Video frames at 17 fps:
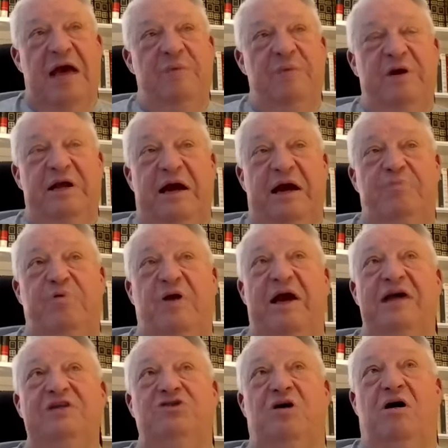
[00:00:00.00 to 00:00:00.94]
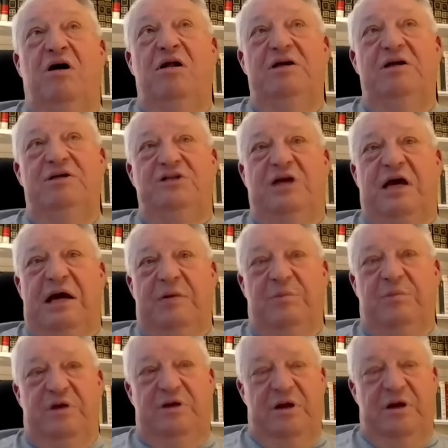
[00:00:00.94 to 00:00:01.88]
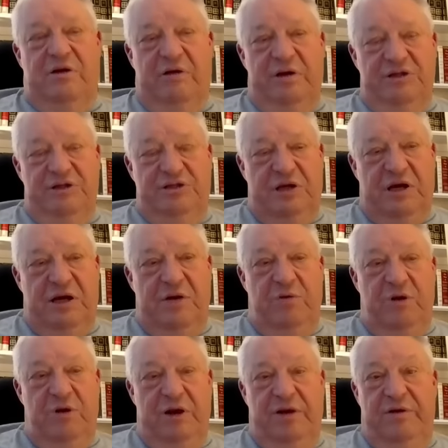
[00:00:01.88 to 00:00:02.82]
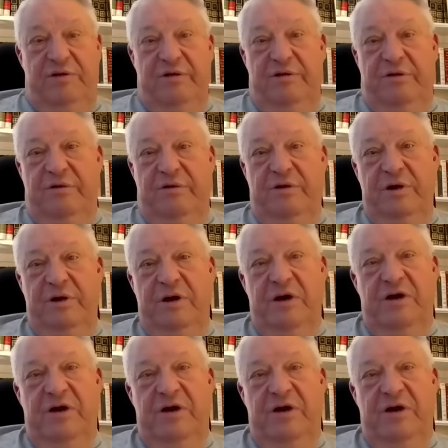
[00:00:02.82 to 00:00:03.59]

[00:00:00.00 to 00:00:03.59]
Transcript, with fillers: I mean, I prize all his commentaries. I really do.